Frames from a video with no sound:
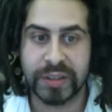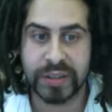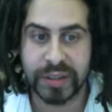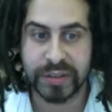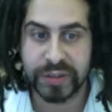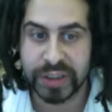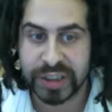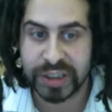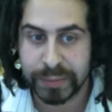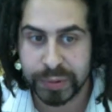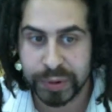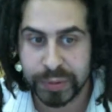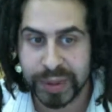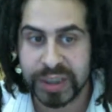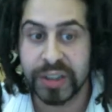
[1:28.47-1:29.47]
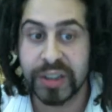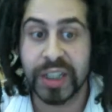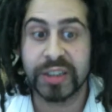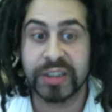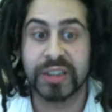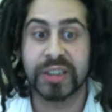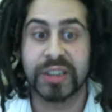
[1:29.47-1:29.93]
for example, my
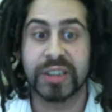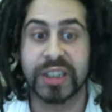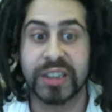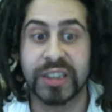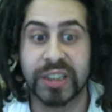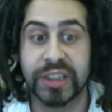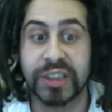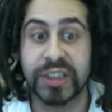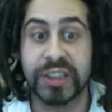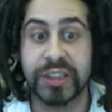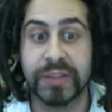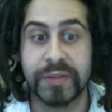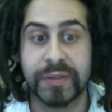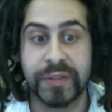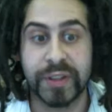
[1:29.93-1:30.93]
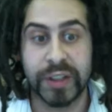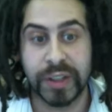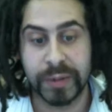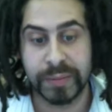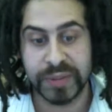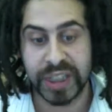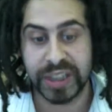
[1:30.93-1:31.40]
2006 edition
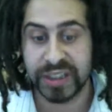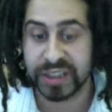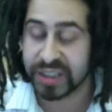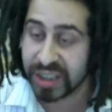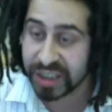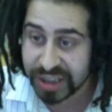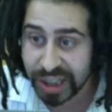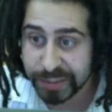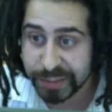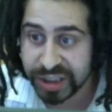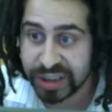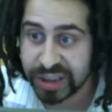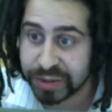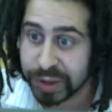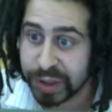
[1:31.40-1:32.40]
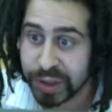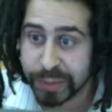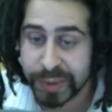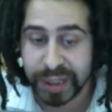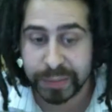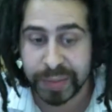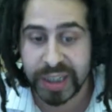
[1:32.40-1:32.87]
of 10 Success Habits to Swell Your
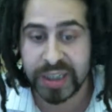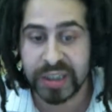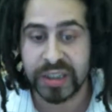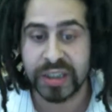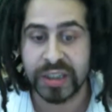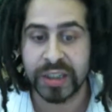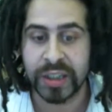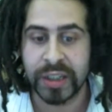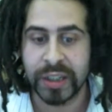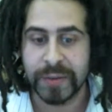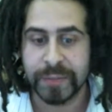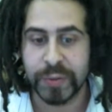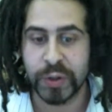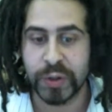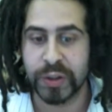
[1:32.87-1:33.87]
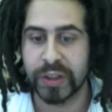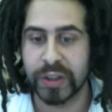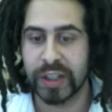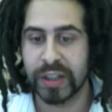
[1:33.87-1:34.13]
Bank Balance. Or